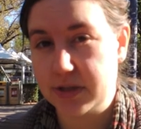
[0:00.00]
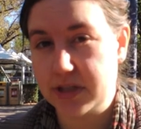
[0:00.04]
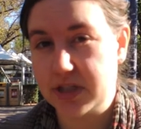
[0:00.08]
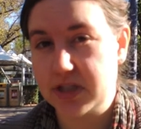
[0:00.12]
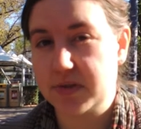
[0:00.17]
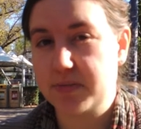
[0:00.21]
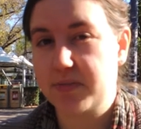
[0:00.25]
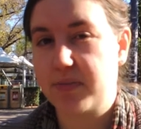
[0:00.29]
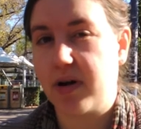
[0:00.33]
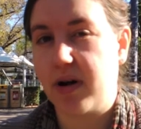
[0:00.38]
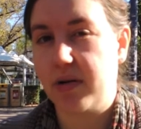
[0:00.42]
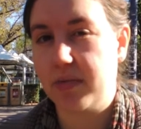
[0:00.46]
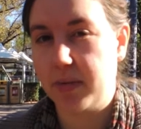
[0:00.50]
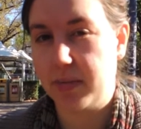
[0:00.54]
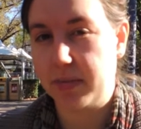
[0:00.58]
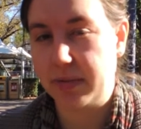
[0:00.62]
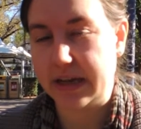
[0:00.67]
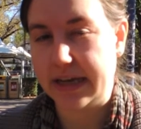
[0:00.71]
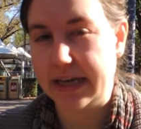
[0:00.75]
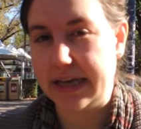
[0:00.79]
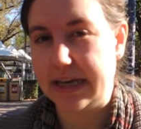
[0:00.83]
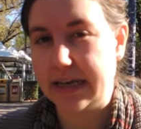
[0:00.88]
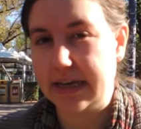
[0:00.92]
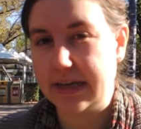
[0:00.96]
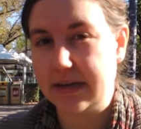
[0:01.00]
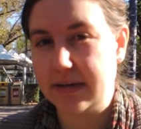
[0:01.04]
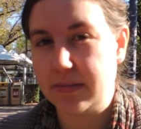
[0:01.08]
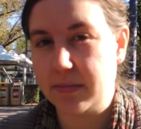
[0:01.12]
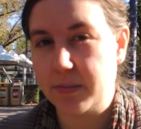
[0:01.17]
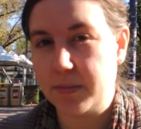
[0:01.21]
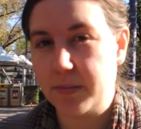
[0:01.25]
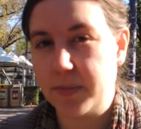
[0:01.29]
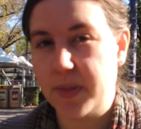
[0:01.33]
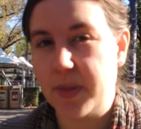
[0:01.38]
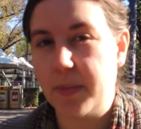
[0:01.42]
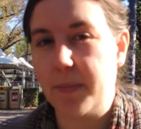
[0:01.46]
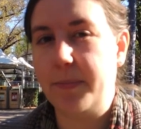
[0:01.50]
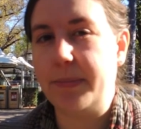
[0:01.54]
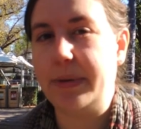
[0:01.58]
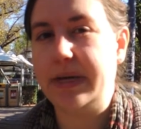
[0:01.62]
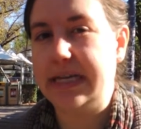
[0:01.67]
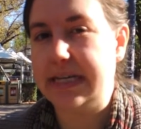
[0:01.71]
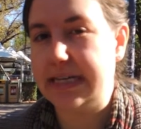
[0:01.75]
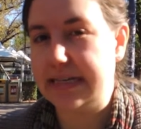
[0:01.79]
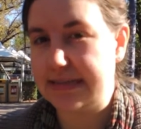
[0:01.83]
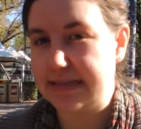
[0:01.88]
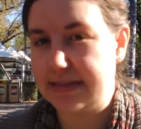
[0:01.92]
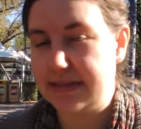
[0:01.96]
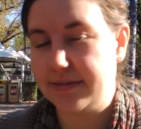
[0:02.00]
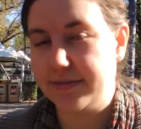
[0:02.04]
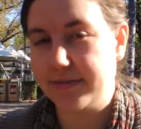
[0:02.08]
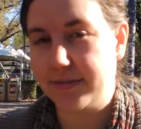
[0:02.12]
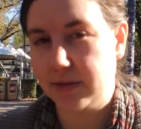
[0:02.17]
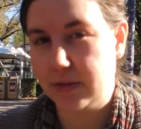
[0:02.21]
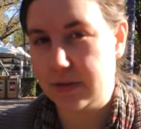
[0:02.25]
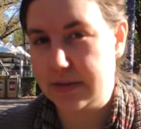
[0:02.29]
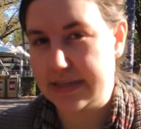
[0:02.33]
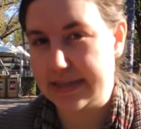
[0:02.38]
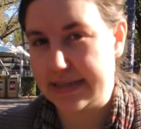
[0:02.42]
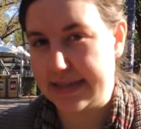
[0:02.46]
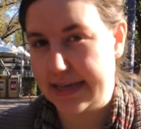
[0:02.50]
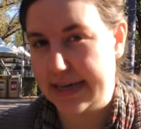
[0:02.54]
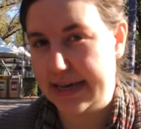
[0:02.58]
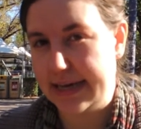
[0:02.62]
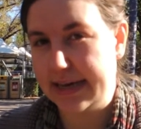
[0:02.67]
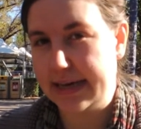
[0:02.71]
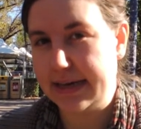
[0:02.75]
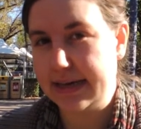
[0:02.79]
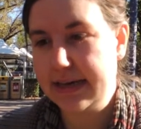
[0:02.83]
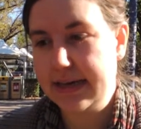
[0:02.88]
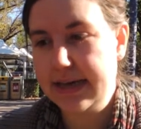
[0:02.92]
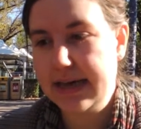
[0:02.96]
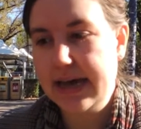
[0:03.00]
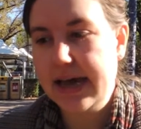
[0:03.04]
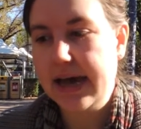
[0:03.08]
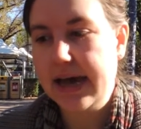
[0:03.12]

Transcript: which is probably the biggest influence there.